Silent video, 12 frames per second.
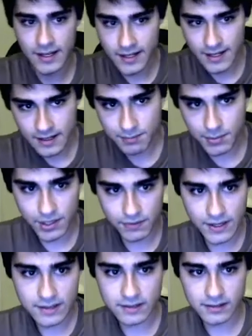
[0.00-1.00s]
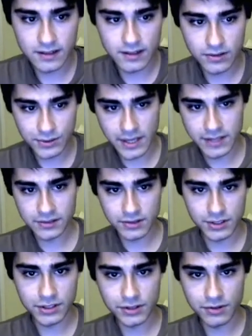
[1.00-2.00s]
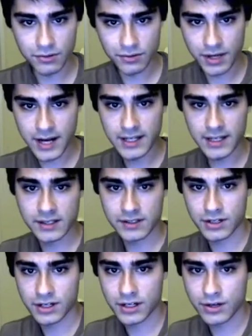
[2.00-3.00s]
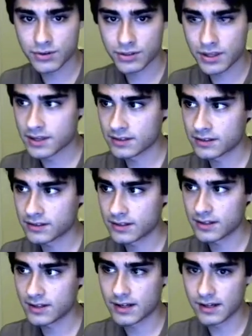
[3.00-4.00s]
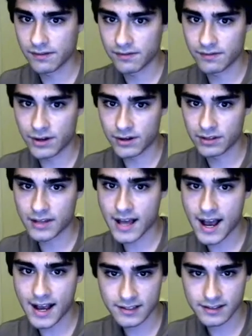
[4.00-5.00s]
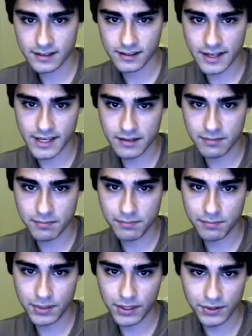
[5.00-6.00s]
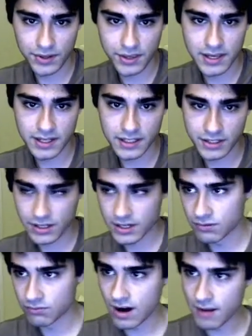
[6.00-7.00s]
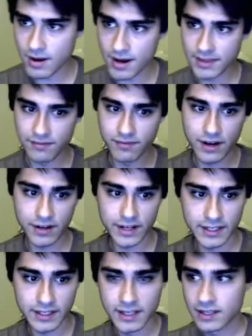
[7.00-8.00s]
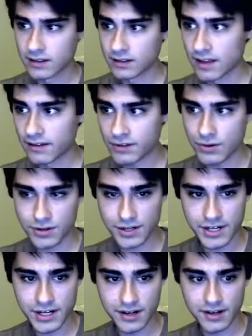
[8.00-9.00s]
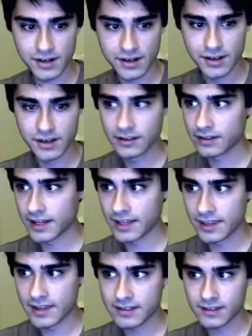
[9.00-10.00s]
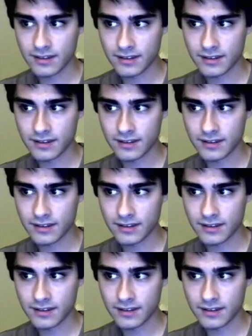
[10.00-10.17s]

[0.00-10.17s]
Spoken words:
But if he hasn't seen you yet, so the idea is you're going to go to this very last pillar thing, and you're going to rub on the very left corner here, like this,